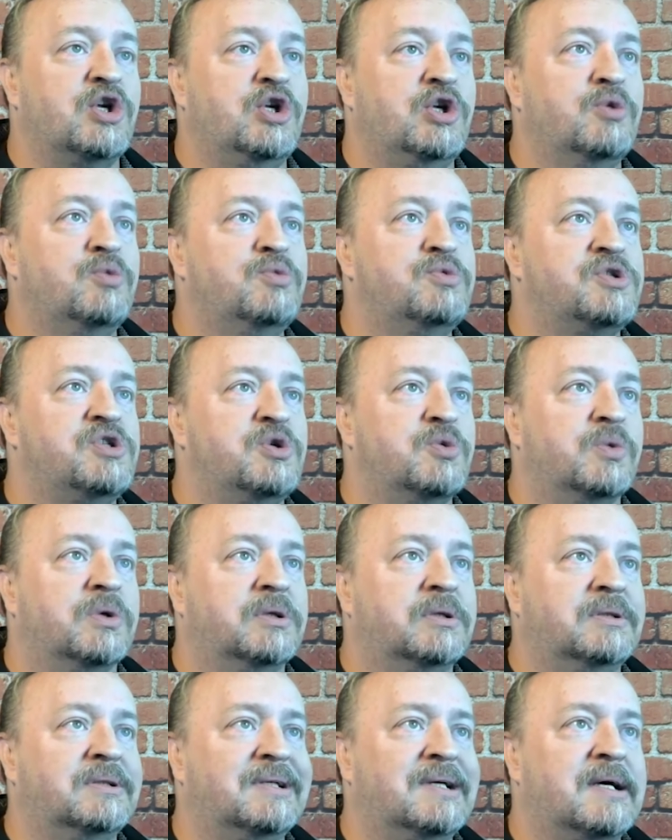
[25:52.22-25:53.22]

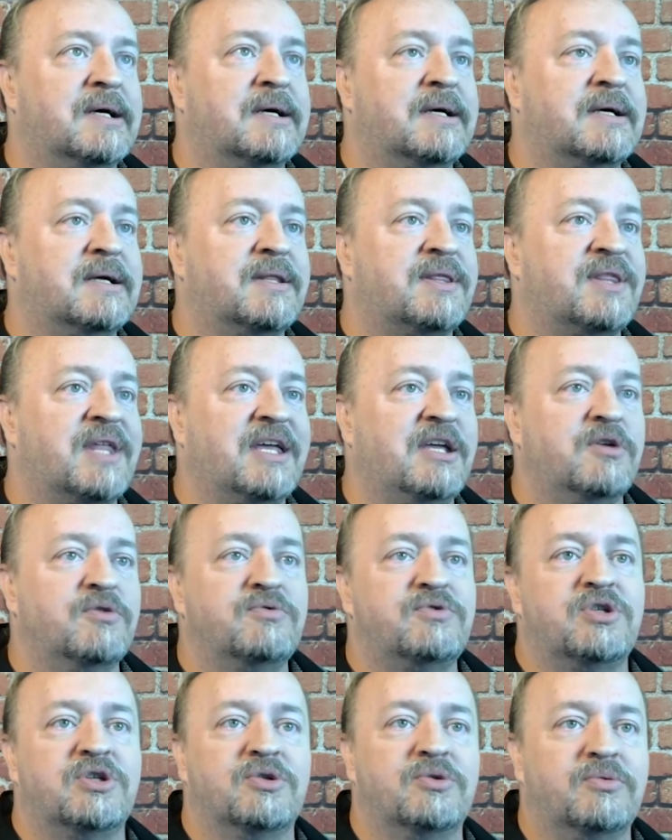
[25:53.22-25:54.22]
usual, uh, thank you
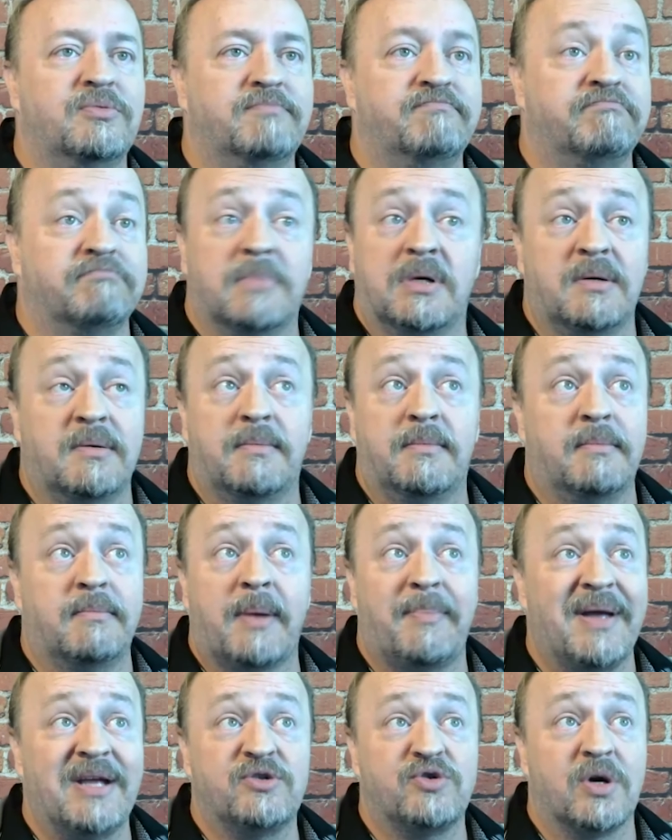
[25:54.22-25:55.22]
to um,
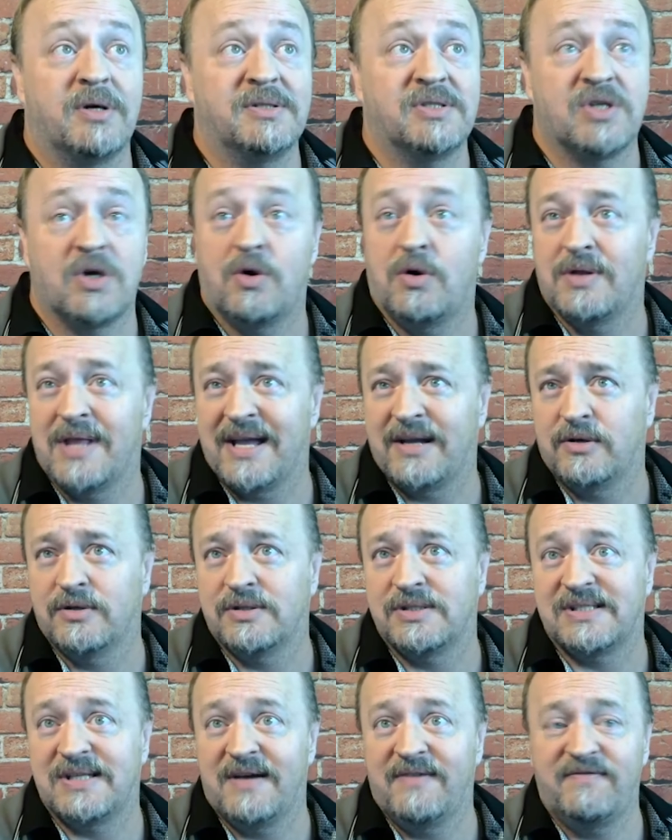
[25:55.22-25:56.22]
my Patreons, all that
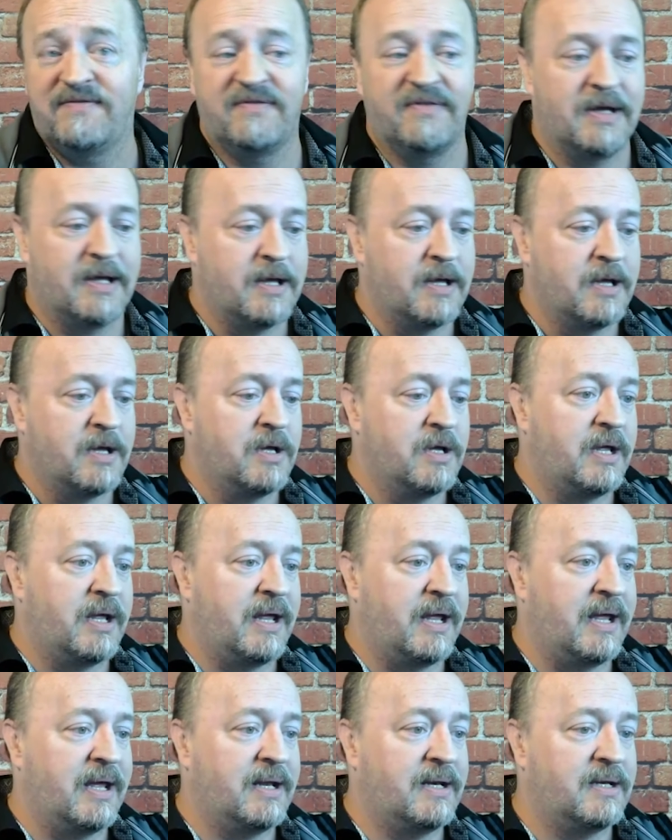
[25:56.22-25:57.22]
good stuff.
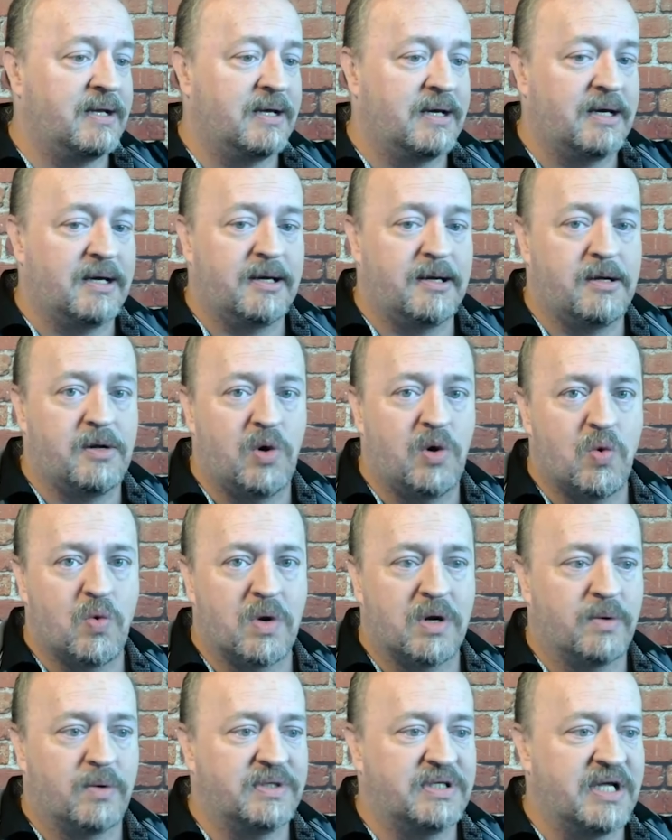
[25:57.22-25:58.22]
And uh, why don't we